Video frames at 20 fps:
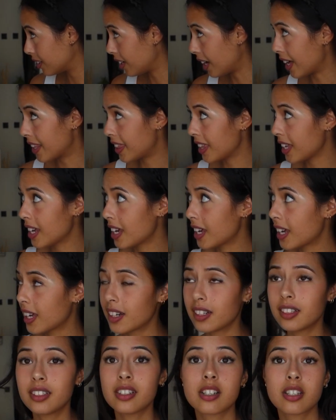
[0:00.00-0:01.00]
I think it
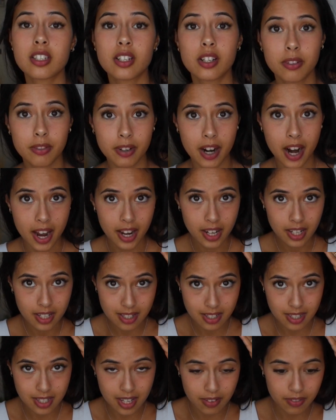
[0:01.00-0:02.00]
kind of looks all right.
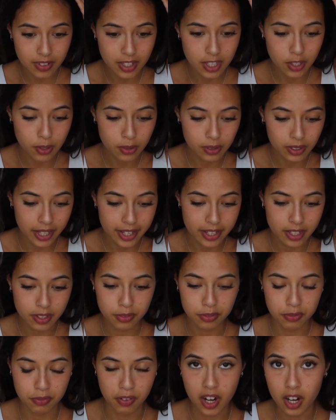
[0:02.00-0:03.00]
It's giving you like
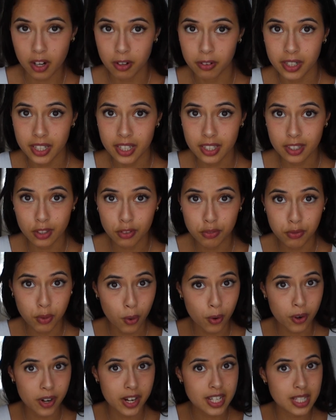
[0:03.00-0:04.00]
fairy in the
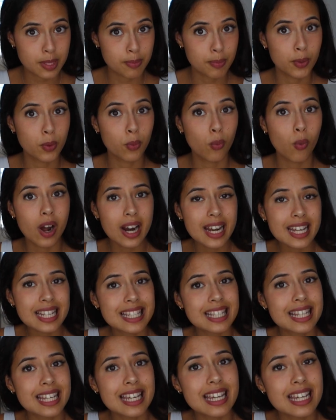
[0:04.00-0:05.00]
forest, but what
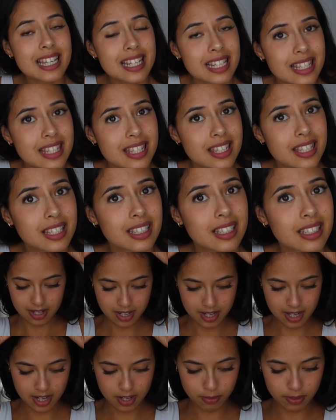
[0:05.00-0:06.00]
is this?
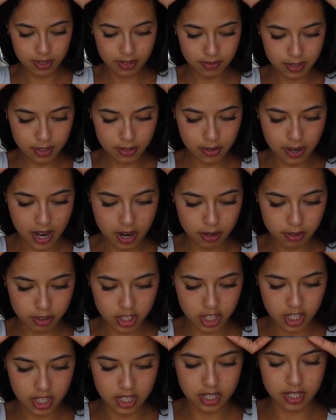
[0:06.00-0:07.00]
And I don't even know how
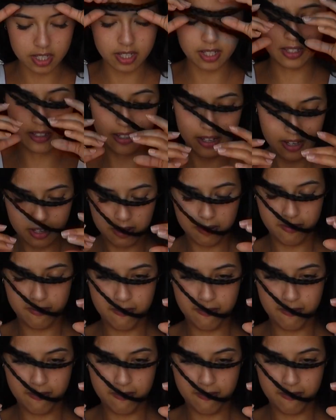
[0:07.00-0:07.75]
she does like...